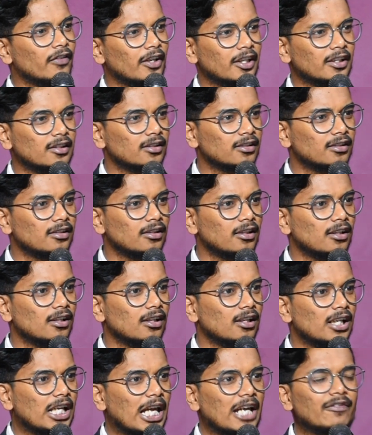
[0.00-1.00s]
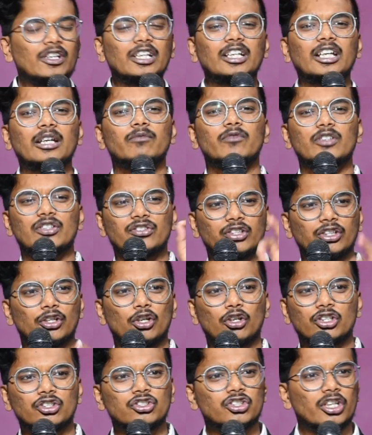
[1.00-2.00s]
faith. Every time we sit
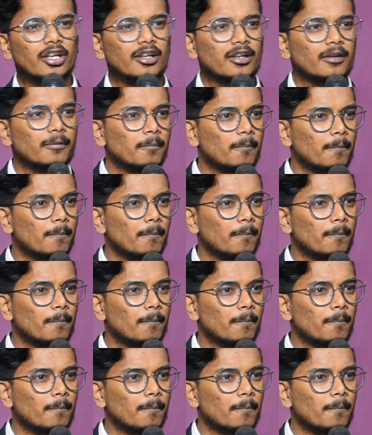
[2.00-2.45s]
on a chair,